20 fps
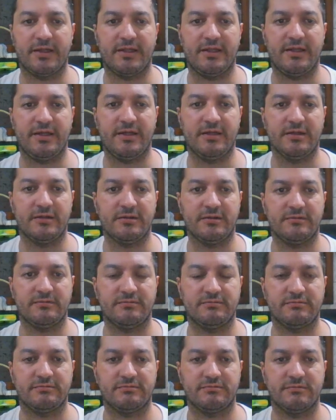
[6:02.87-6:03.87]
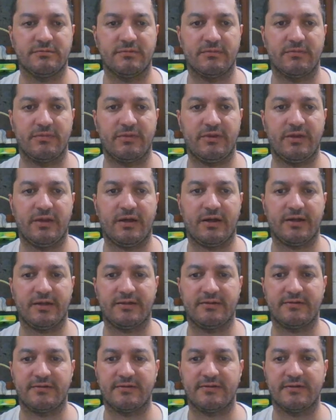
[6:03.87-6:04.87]
here
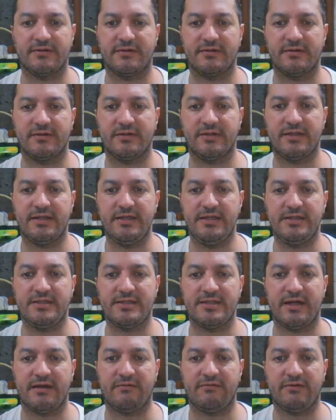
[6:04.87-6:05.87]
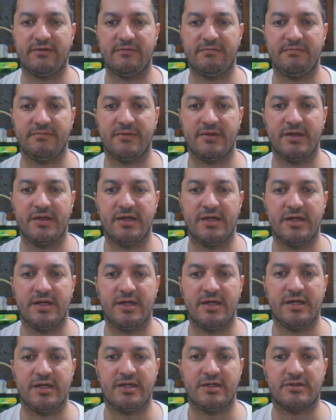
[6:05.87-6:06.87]
knight e7.
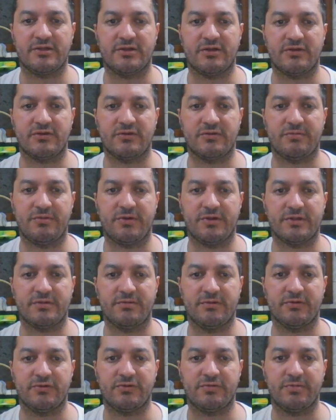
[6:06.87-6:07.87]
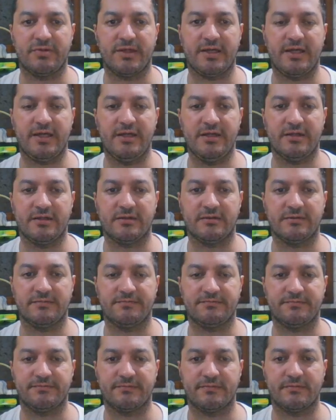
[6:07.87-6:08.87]
It's also possible to play here
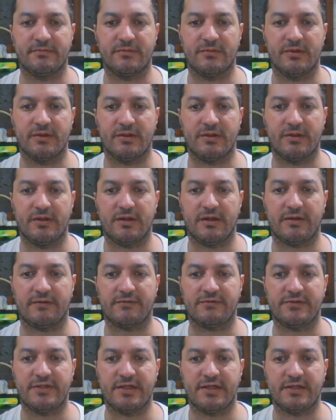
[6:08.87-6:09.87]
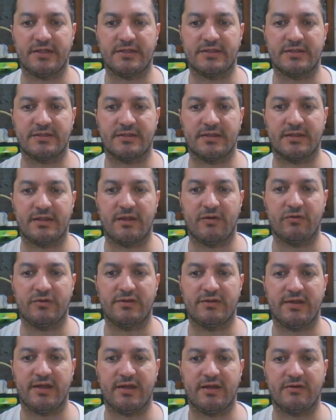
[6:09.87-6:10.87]
f6. Then I
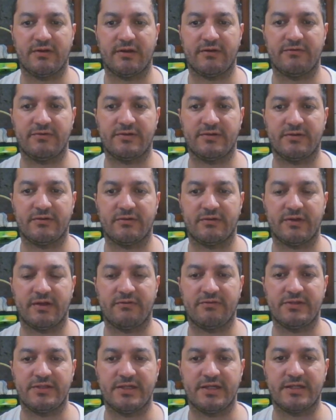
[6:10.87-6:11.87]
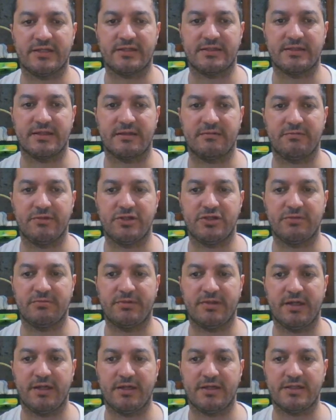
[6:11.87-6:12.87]
would take on f6. Then
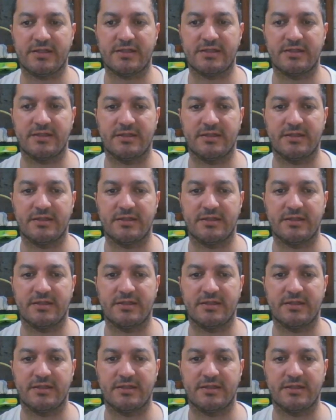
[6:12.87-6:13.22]
bishop takes,